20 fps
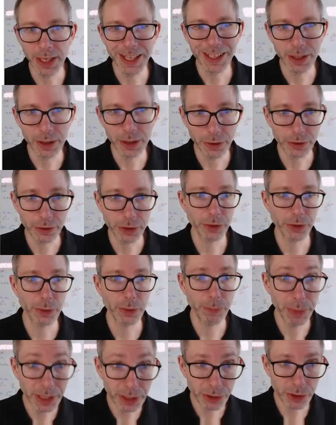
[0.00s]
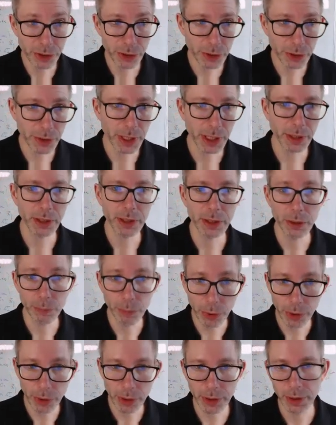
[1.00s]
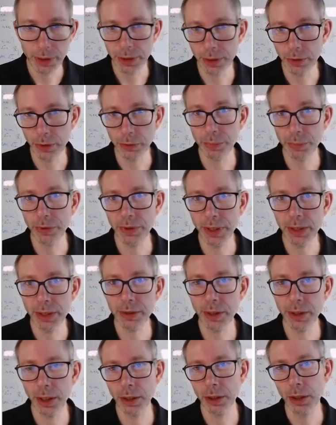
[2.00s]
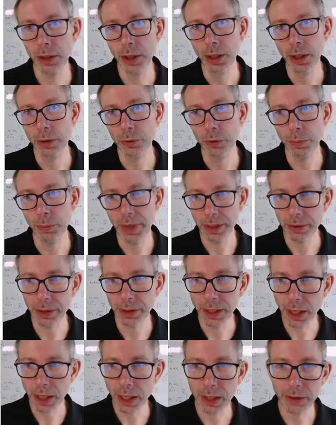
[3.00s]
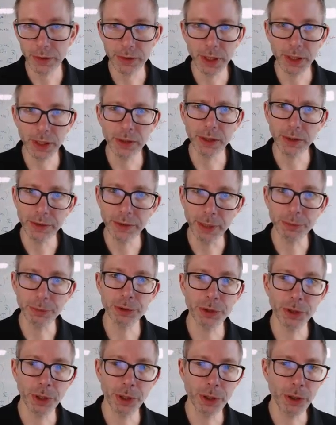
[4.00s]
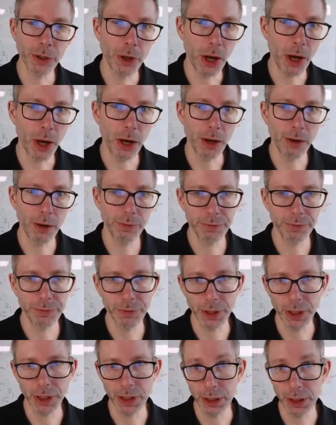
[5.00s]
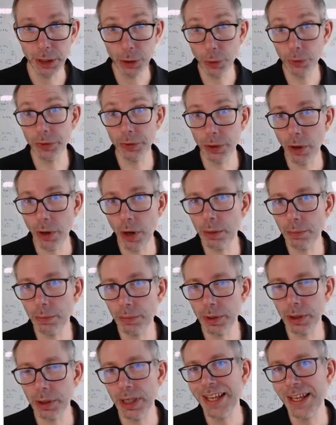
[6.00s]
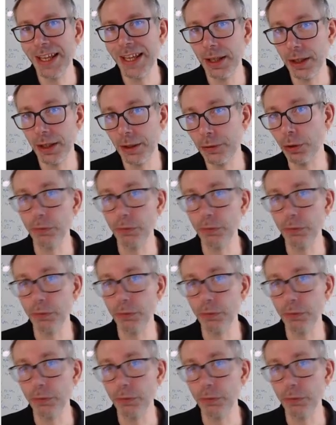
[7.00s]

here's just a picture that the book is presenting to make the case that the assumption of a closed economy is,